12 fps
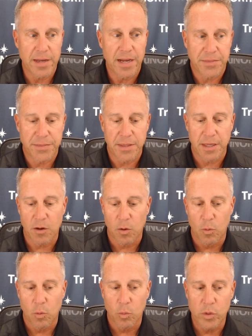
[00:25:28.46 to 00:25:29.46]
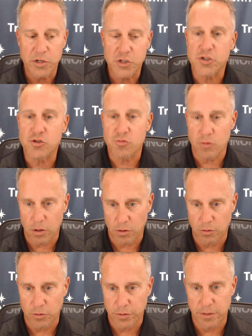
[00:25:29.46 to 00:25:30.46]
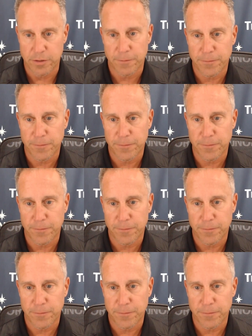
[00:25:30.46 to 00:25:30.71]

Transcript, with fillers: and I think we struggled in the